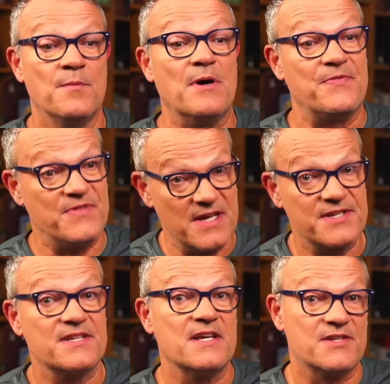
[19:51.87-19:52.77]
but
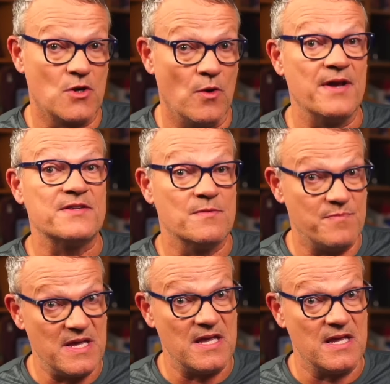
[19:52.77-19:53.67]
this is going to
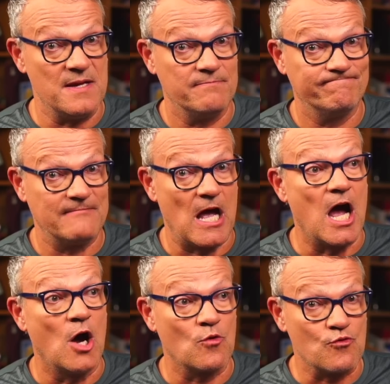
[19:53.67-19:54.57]
be
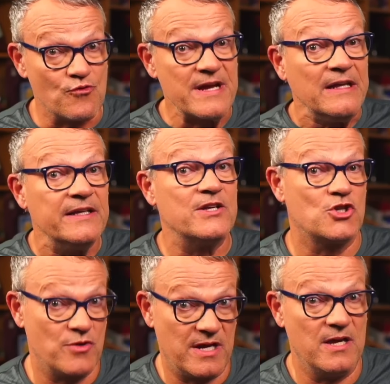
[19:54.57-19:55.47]
a really
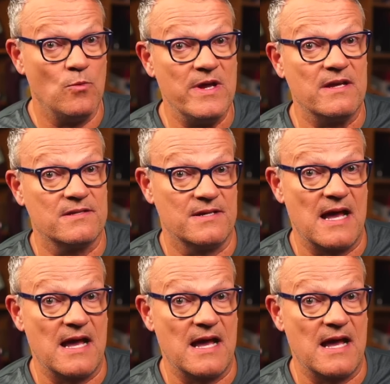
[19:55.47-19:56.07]
tricky week to